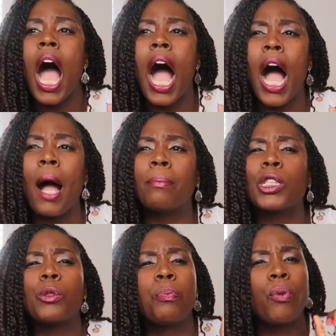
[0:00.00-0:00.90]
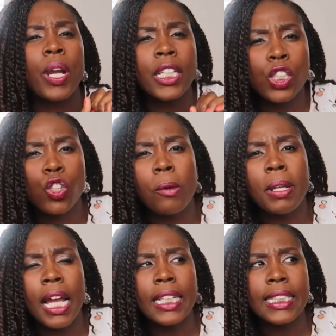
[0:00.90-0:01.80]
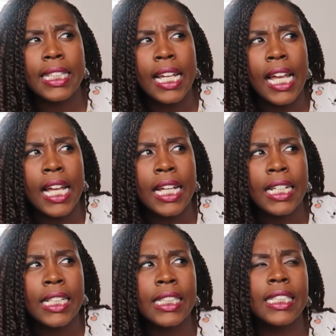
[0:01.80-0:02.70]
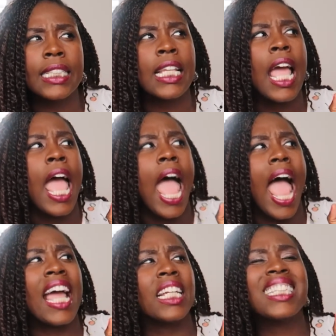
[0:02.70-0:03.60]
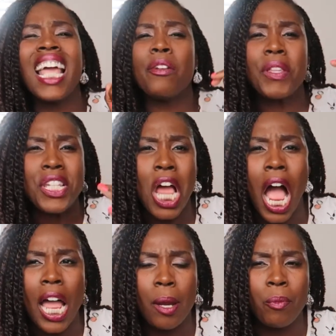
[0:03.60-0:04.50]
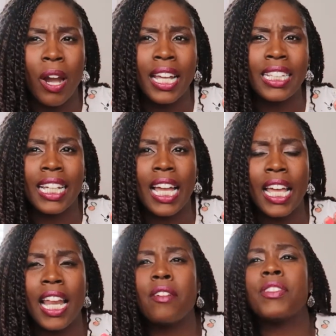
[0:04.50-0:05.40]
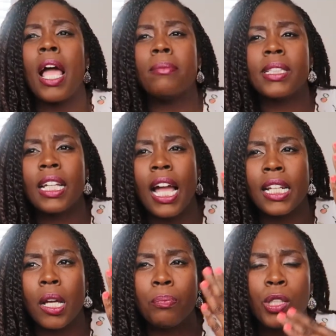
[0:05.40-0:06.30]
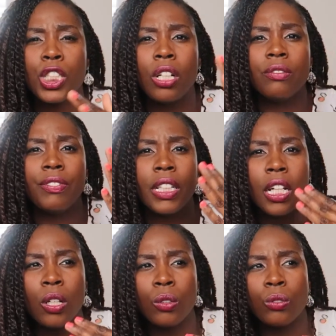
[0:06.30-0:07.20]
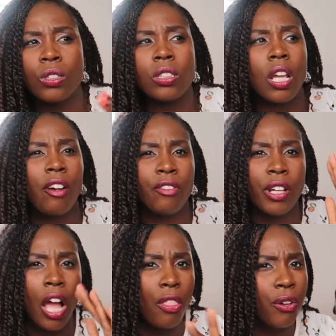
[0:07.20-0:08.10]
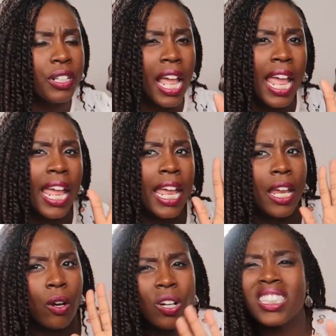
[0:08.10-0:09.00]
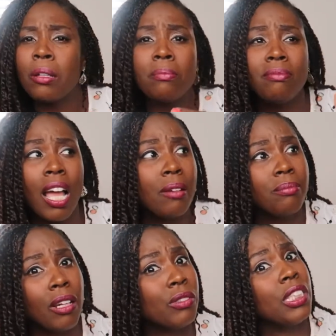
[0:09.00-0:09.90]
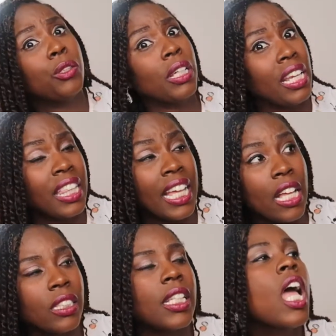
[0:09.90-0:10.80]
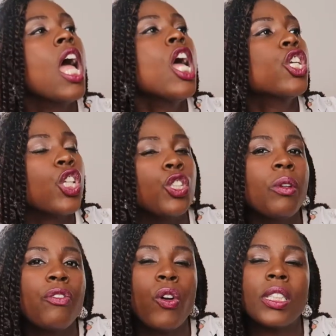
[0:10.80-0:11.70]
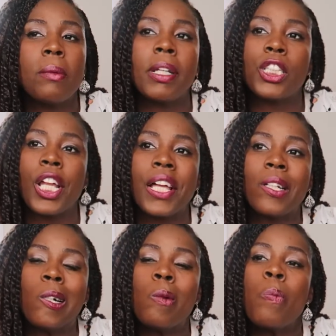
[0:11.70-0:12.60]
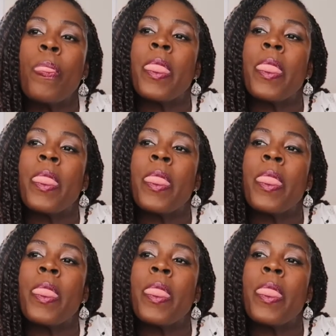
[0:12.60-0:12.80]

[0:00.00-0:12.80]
Um, just brainstorming ideas, because I, have the time, right? Like, and I have time to kind of push out videos every other day or because I'm, I'm not really doing anything else. So I do want to focus on my channel